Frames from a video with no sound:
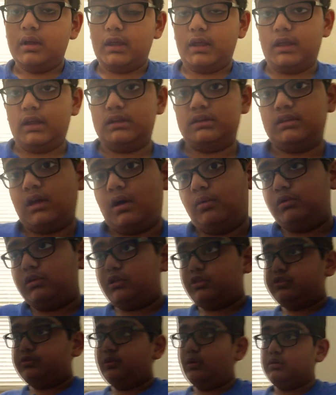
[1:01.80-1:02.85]
and I
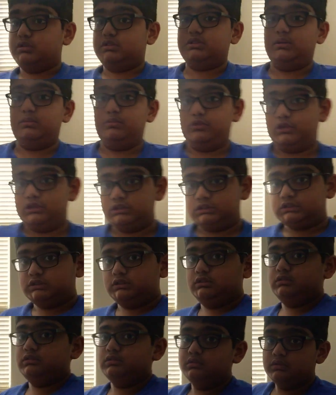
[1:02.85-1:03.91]
want to throw it somewhere,
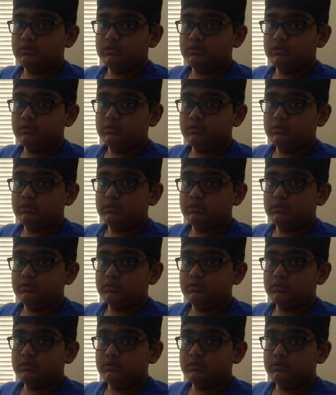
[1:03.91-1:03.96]
so